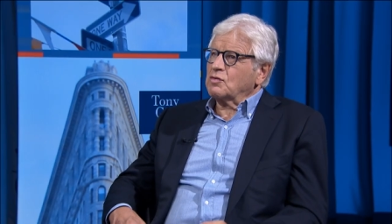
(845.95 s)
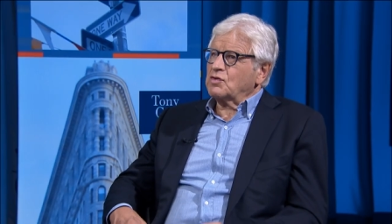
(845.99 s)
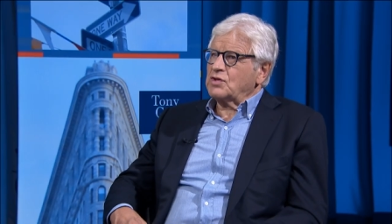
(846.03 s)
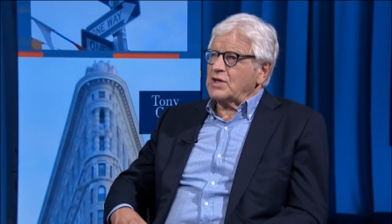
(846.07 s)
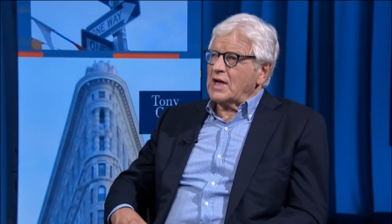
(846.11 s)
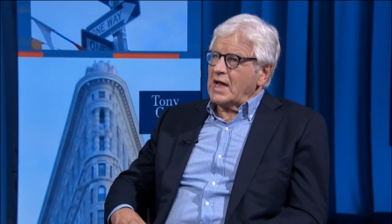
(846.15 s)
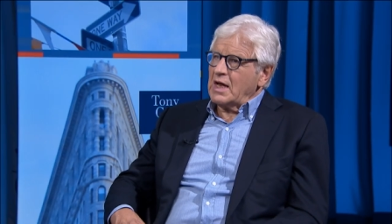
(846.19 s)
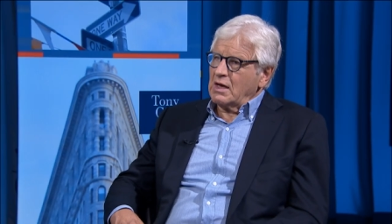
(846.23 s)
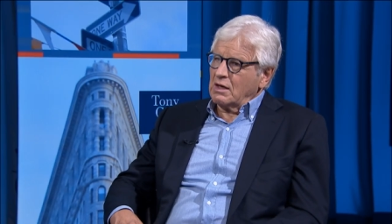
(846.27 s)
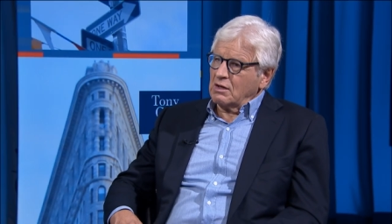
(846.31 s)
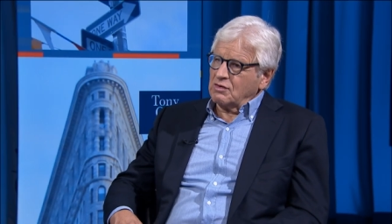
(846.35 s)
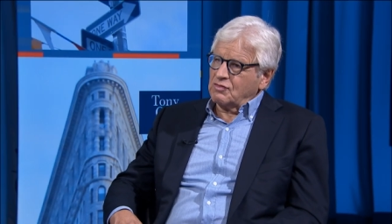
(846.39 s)

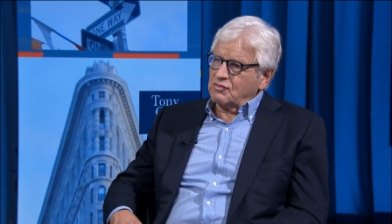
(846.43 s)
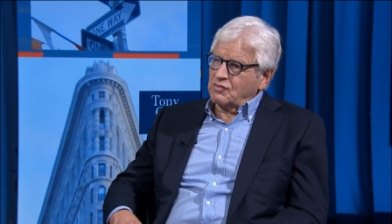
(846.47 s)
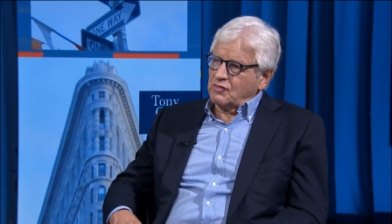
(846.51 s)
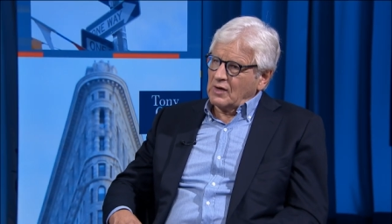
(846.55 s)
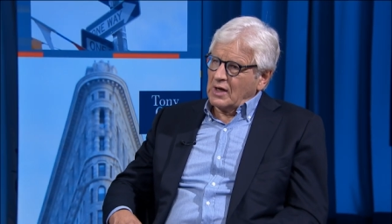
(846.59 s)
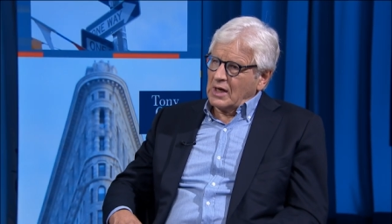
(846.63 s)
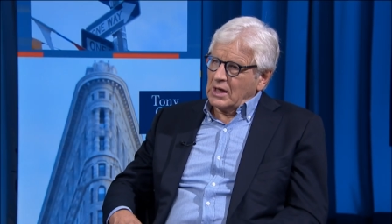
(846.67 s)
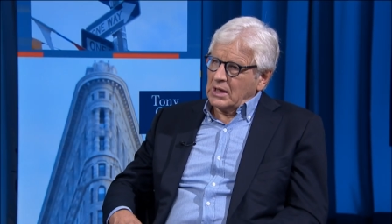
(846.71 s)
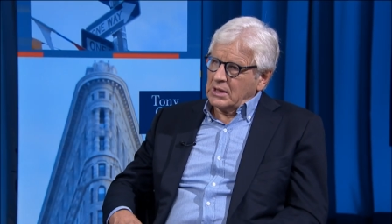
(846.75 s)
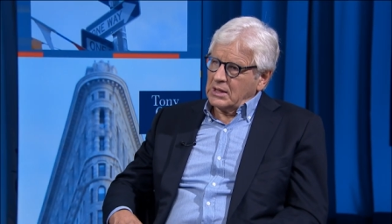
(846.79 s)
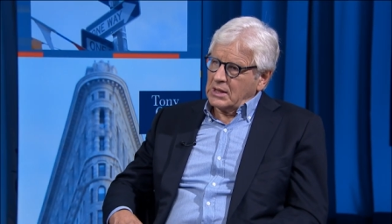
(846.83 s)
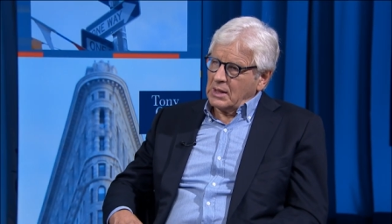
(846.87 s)

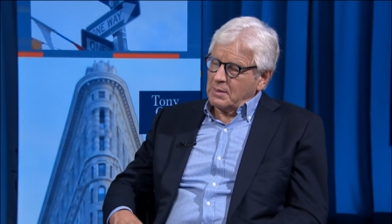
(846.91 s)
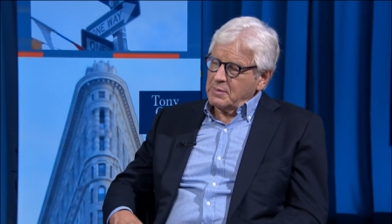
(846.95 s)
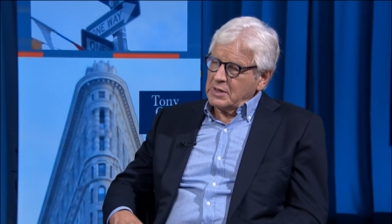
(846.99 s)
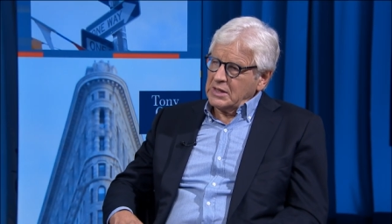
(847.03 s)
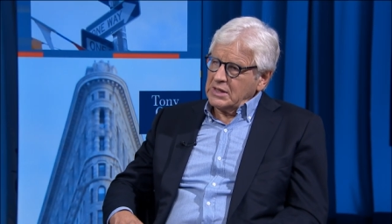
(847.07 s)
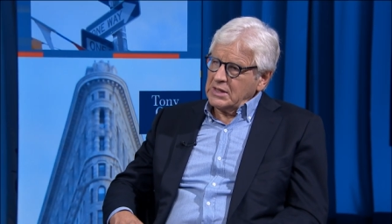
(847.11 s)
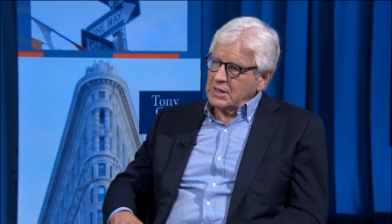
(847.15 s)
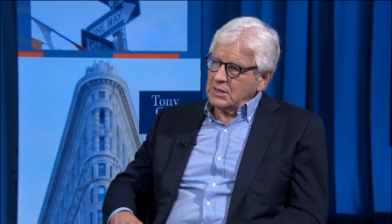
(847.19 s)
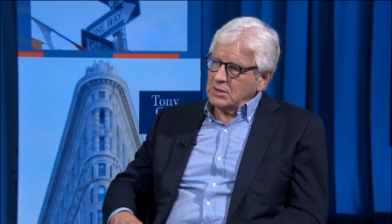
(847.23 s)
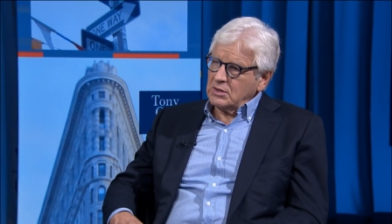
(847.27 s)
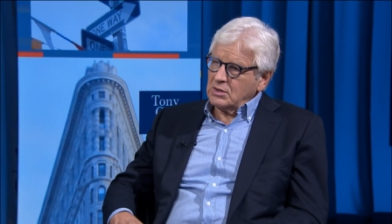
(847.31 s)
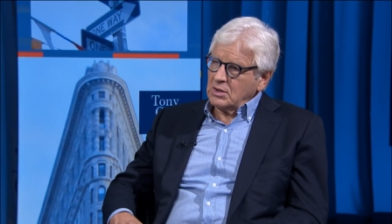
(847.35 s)
satisfied. I
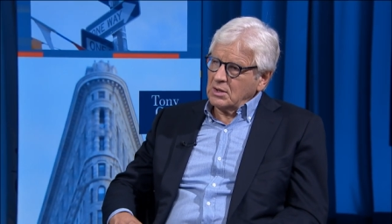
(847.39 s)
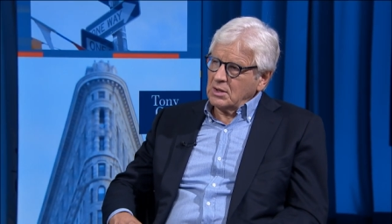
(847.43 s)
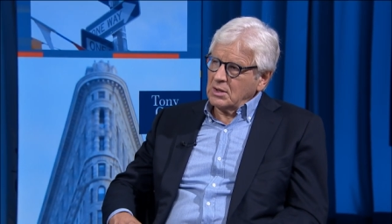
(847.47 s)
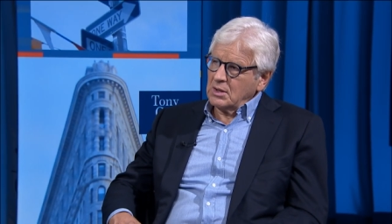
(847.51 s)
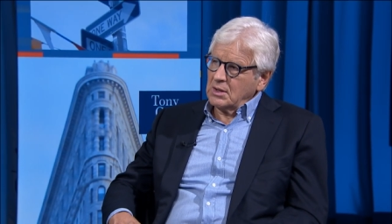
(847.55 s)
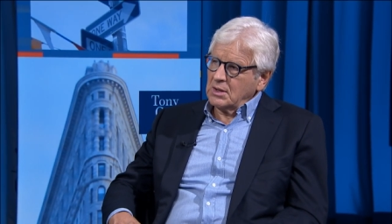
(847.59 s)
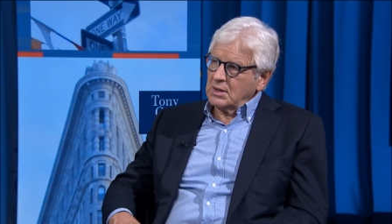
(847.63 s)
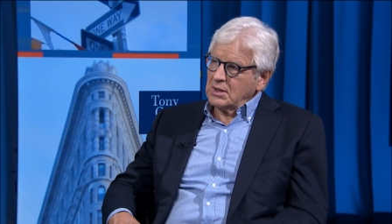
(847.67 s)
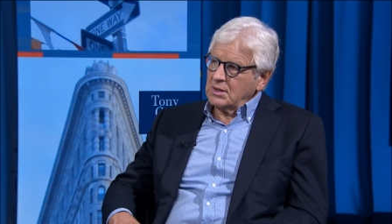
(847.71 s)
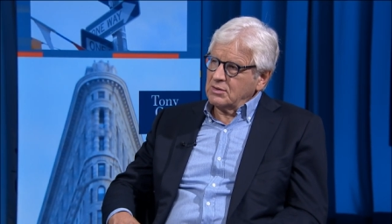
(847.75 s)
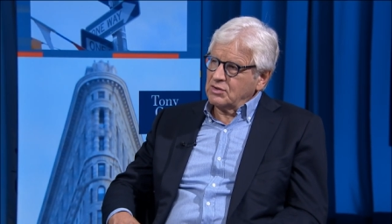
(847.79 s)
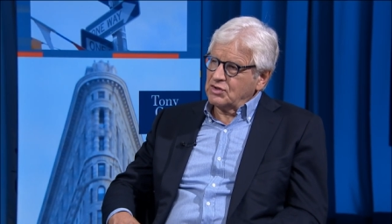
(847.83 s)
mean,
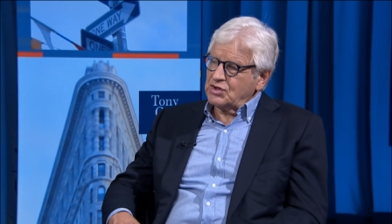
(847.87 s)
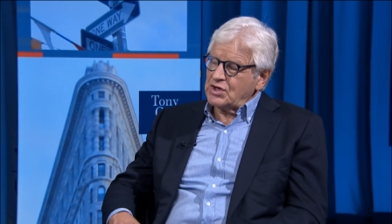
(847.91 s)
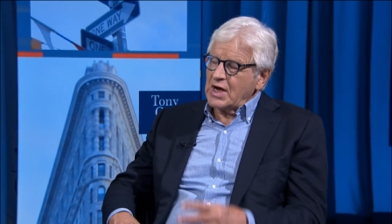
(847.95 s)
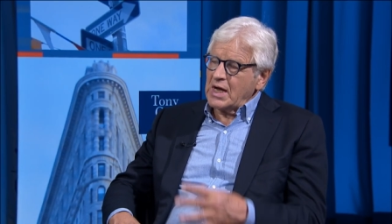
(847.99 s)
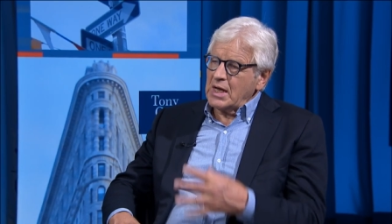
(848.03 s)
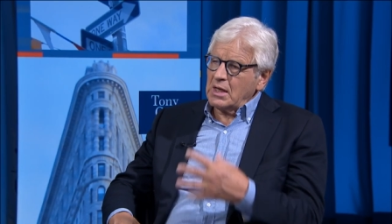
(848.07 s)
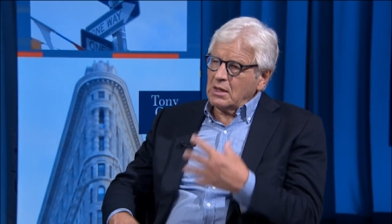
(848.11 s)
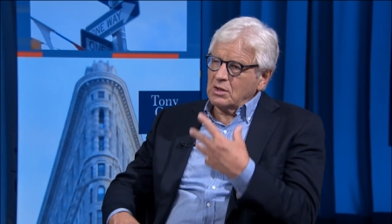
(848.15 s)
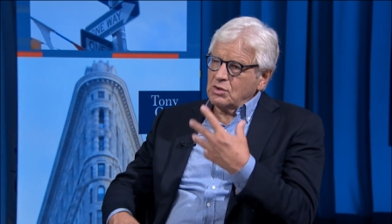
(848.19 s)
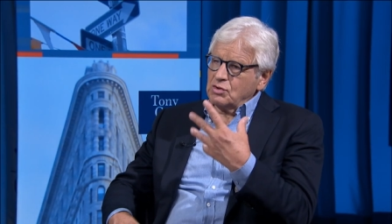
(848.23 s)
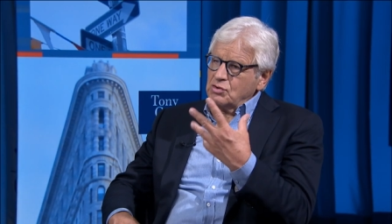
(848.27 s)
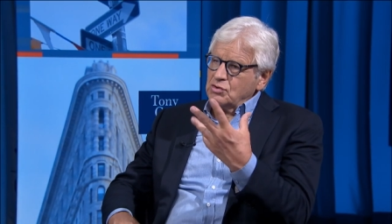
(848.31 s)
he
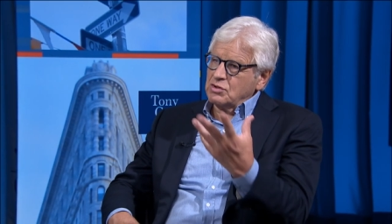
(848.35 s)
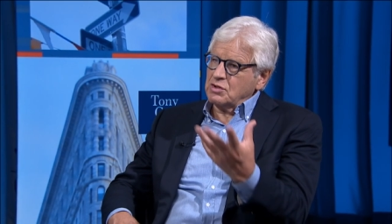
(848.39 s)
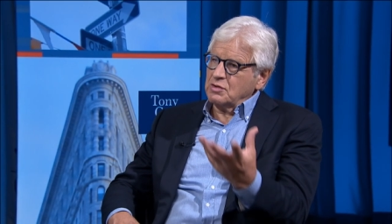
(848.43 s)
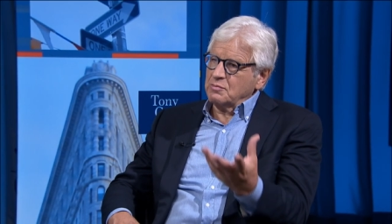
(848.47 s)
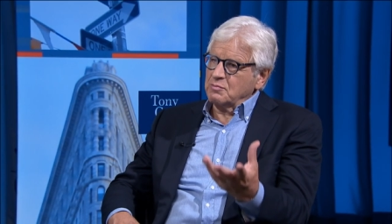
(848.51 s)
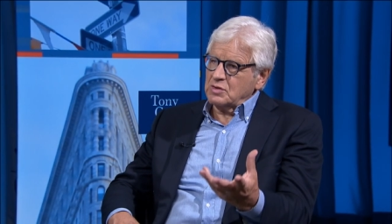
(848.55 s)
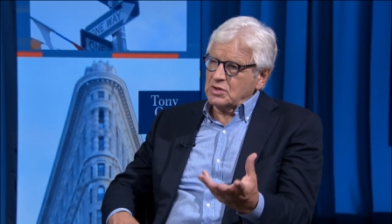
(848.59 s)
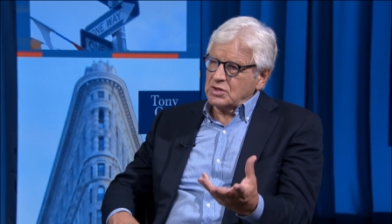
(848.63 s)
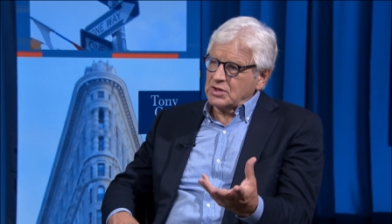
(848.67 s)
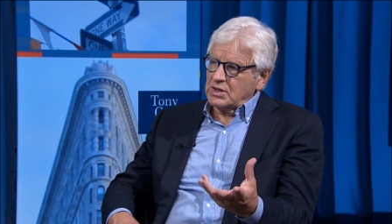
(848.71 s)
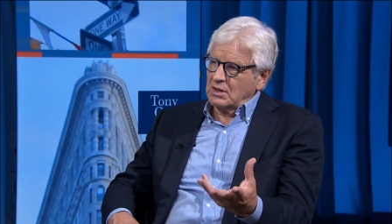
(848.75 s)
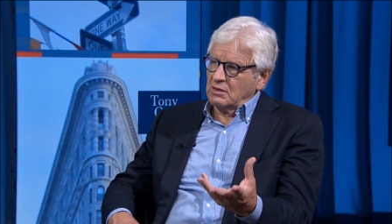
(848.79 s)
challenged
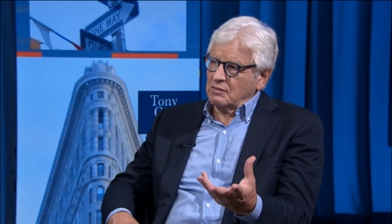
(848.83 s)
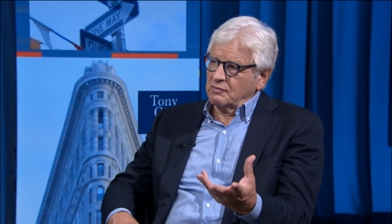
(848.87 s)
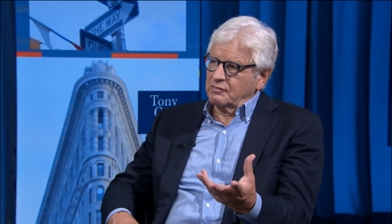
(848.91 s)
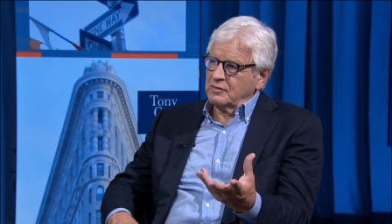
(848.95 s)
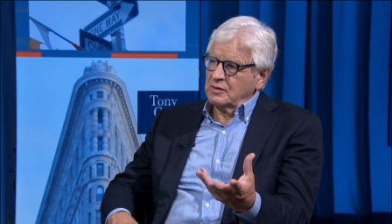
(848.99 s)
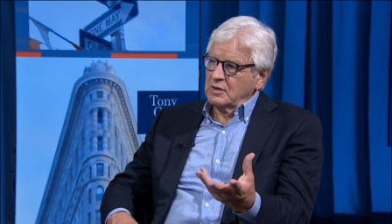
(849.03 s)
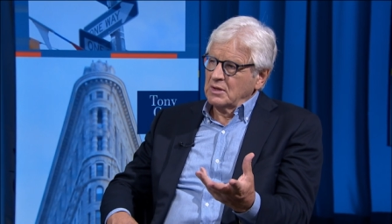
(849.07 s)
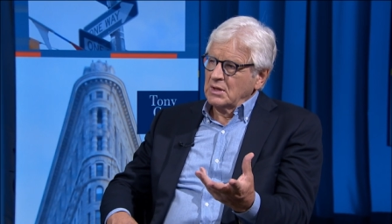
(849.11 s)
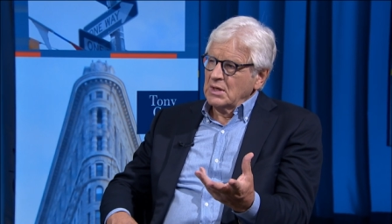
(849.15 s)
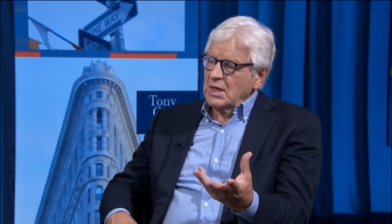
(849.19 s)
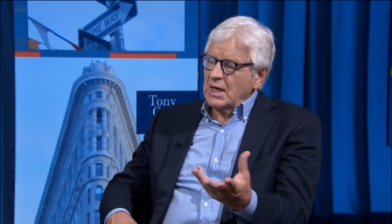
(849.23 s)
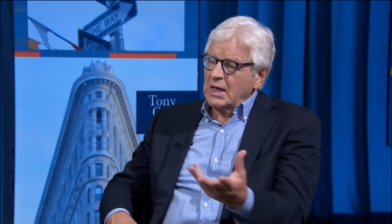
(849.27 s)
himself.